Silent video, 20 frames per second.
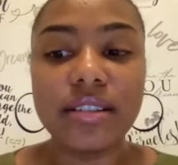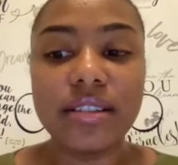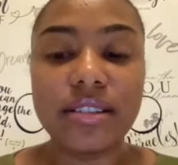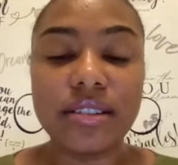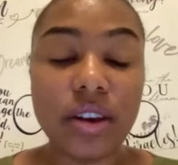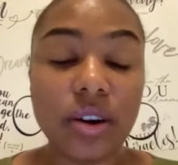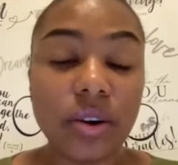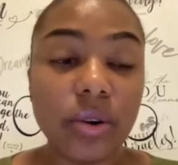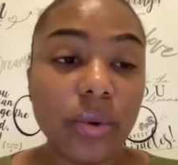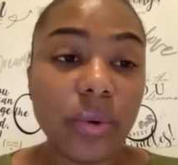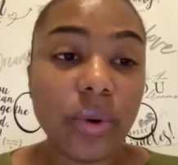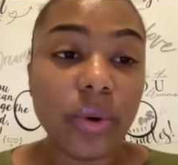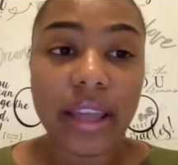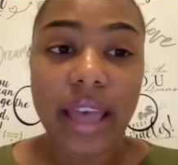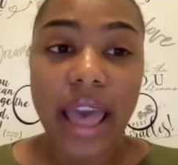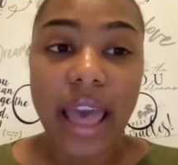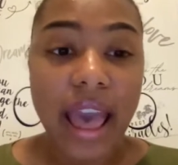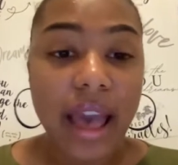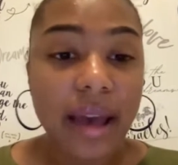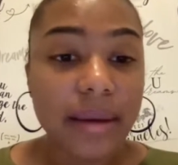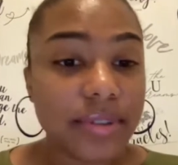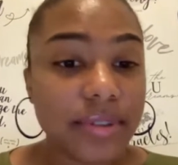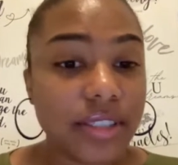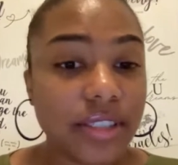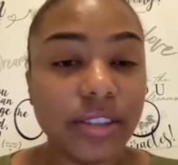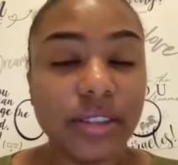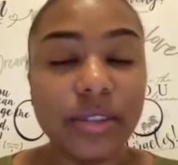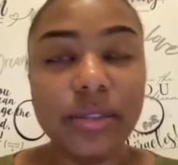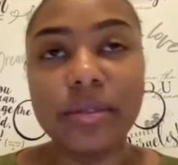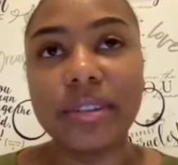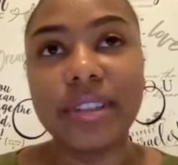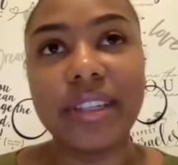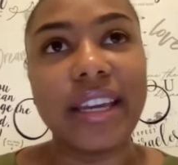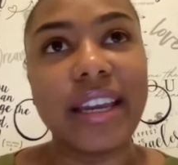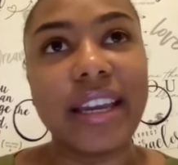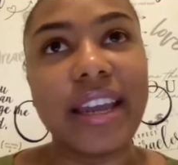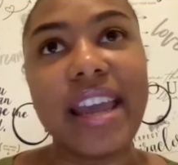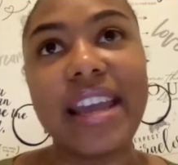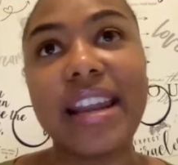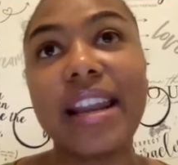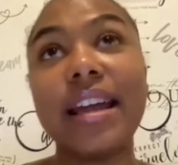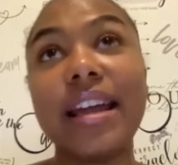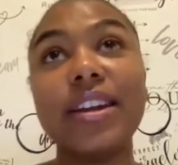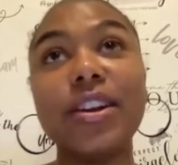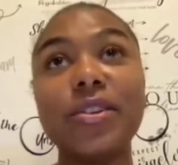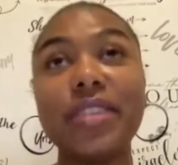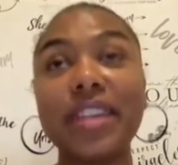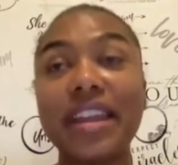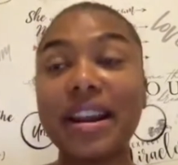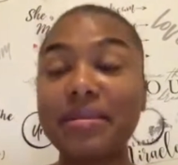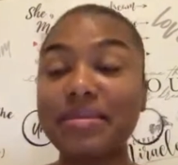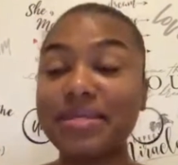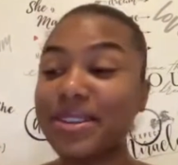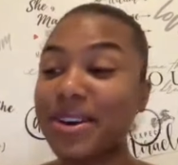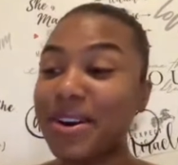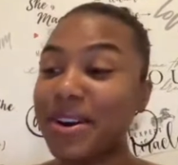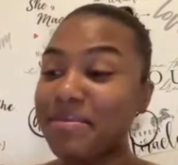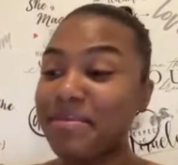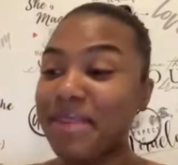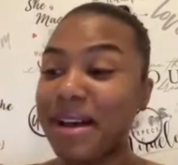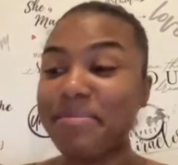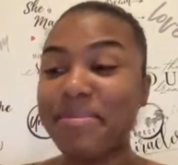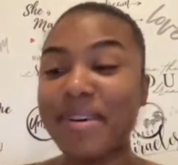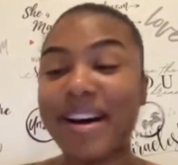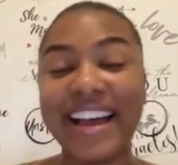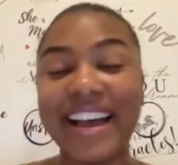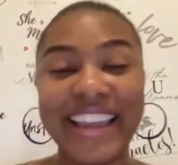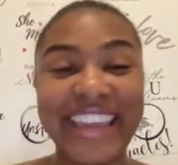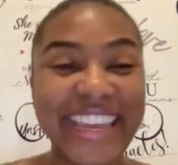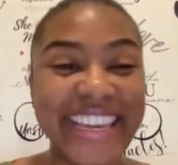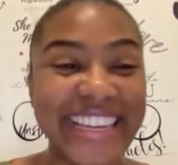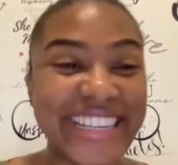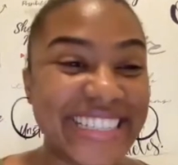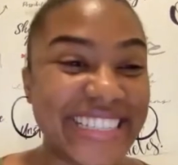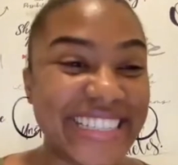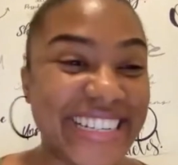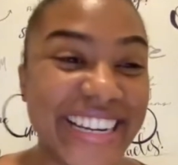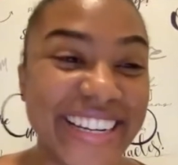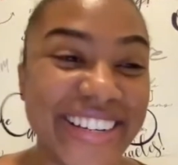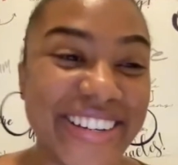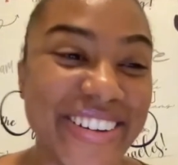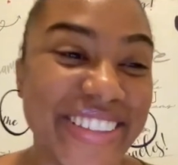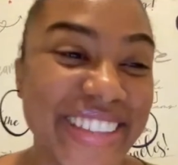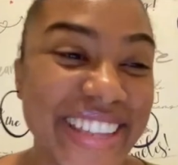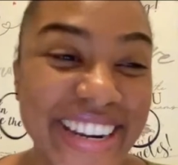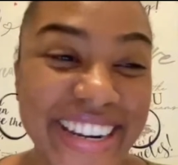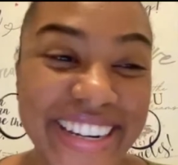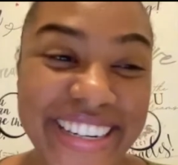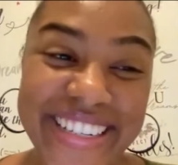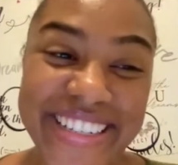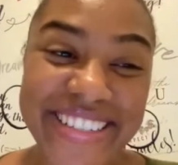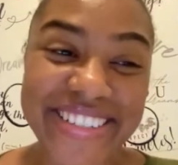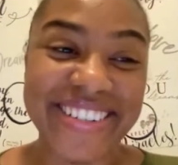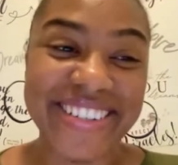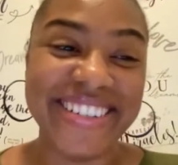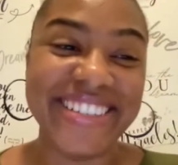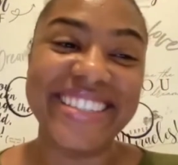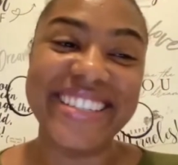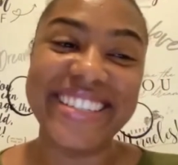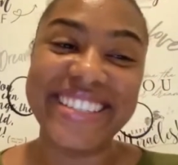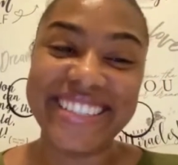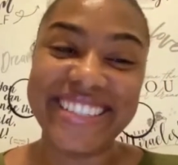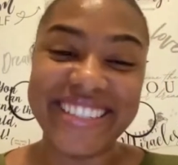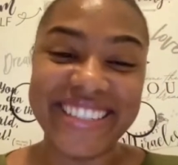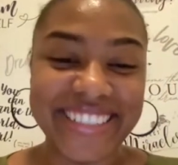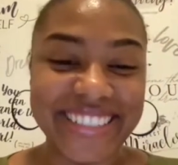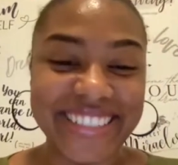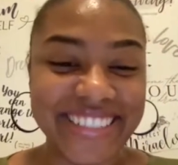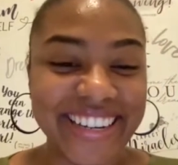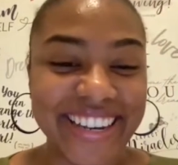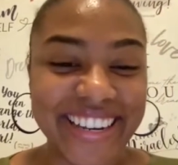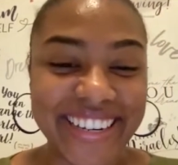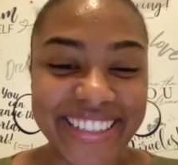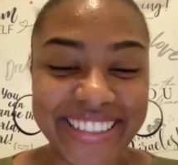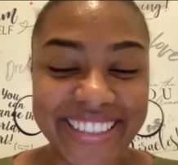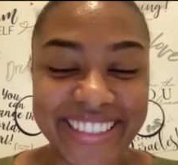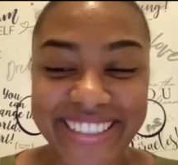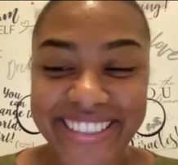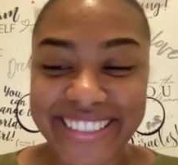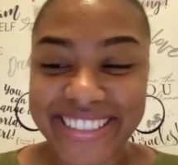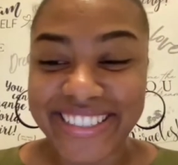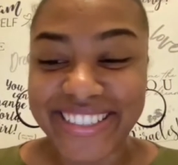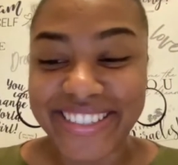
So absolutely. And I know that I'm starting my podcast, and I know that I need your assistance, Jonathan.